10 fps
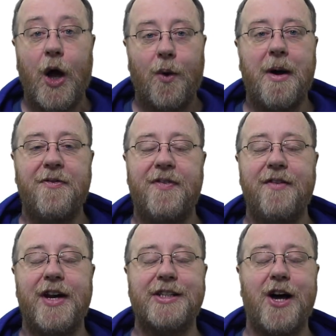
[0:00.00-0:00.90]
One of my
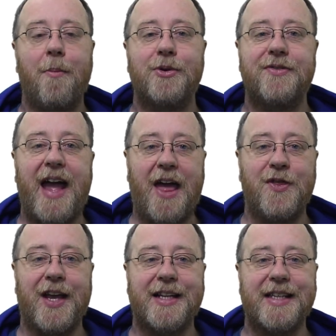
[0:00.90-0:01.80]
favourite examples of
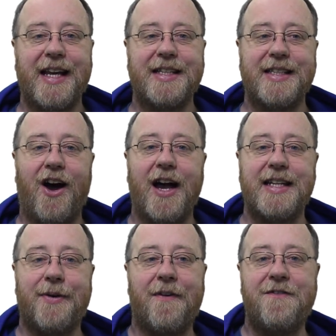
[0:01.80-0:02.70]
ethics is the
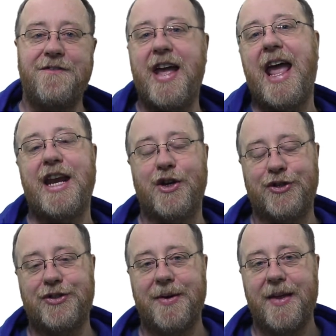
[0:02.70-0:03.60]
idea of
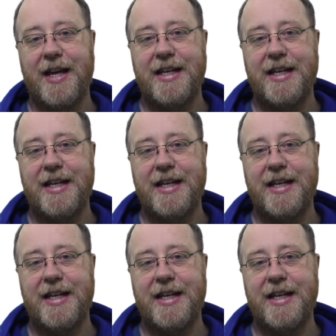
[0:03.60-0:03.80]
fairness.